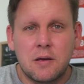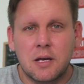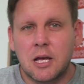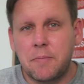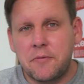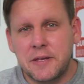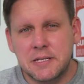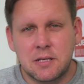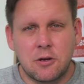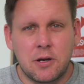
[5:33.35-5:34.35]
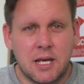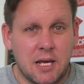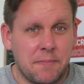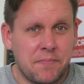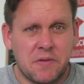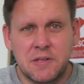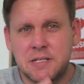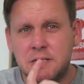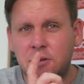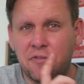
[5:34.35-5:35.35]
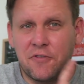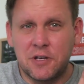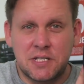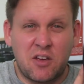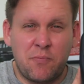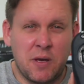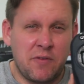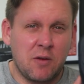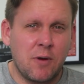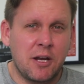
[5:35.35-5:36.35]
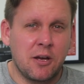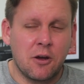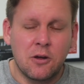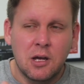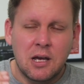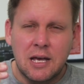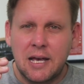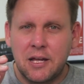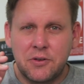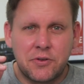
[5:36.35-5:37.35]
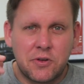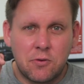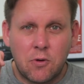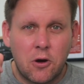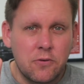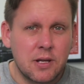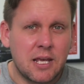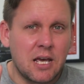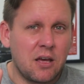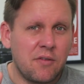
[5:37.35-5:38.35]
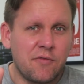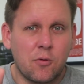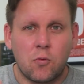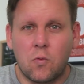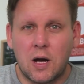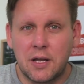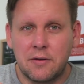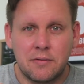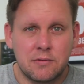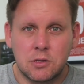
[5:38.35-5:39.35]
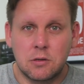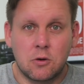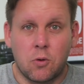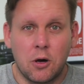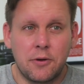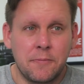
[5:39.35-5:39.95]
Couple of things to note here. This is your first FPV radio and you only have one quad,